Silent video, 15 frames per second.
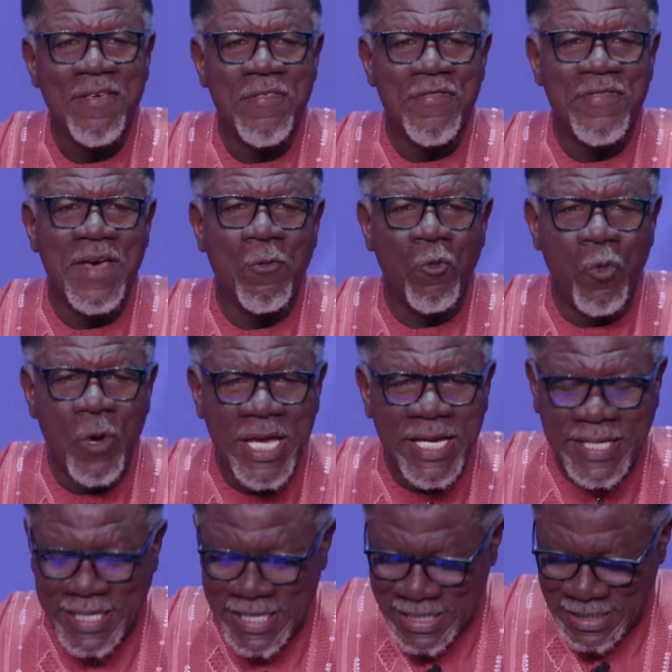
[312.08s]
The
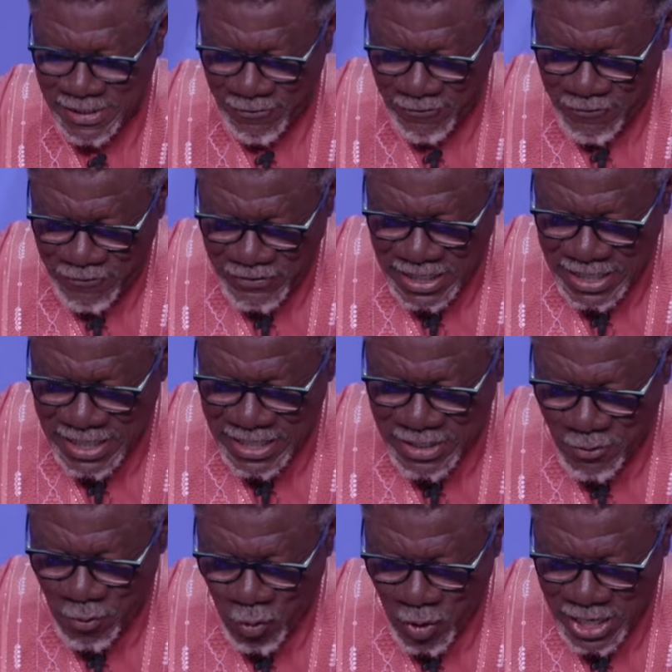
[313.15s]
wicked flee
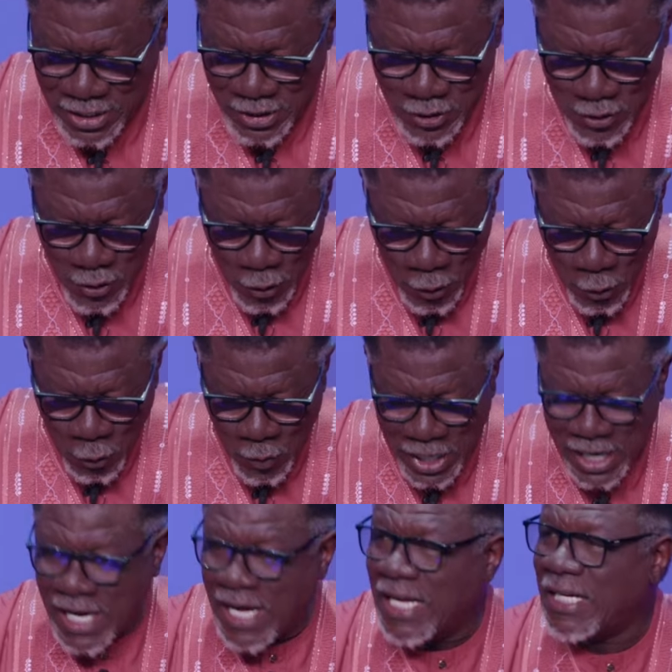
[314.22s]
when no
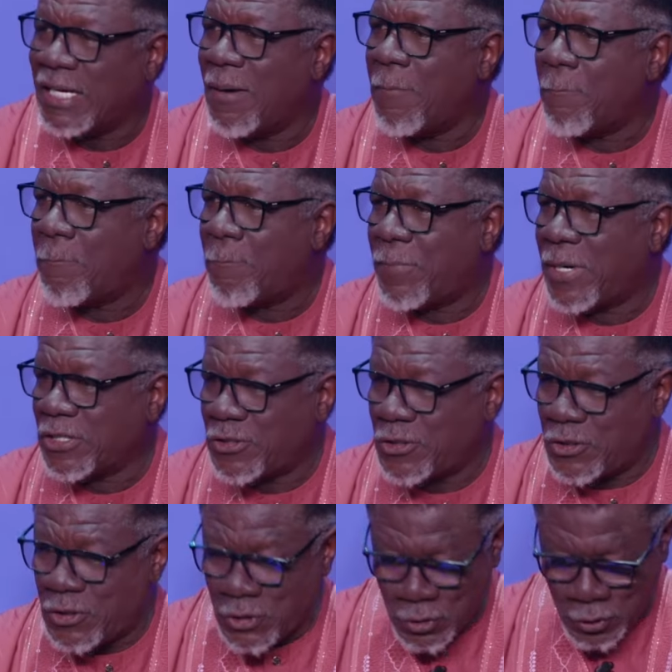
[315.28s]
one
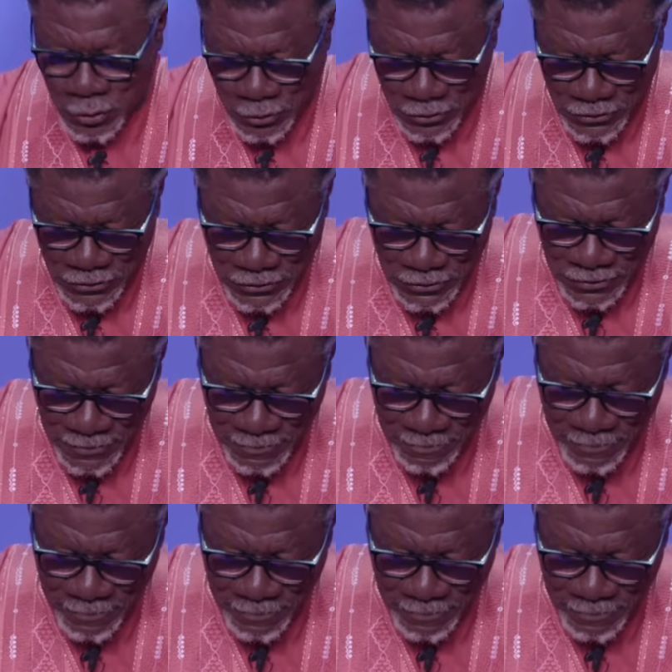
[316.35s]
pursues,